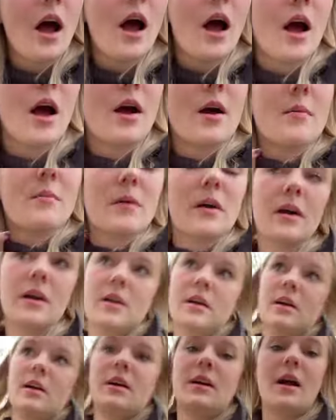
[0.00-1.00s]

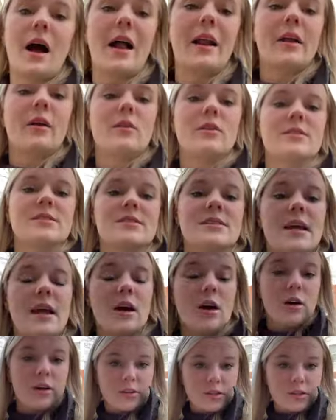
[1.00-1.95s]
Got it on sale.